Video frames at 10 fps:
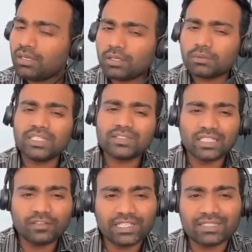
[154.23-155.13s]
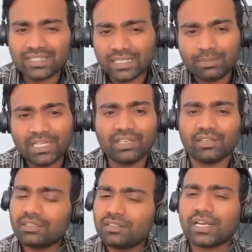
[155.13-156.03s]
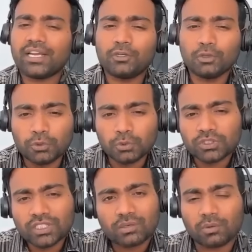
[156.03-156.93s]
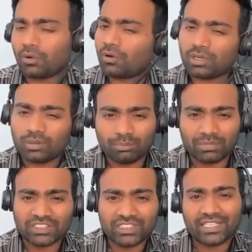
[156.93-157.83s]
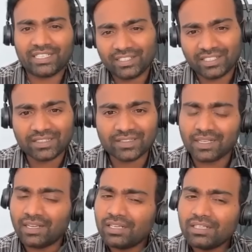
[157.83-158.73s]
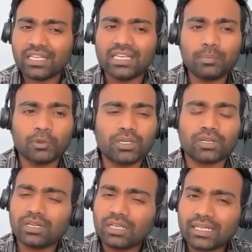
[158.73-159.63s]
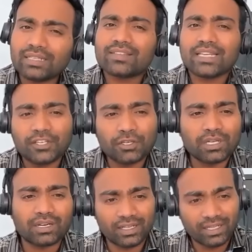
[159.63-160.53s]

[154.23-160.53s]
Now, these certificates can be tied to user or machine identities. Teleport can secure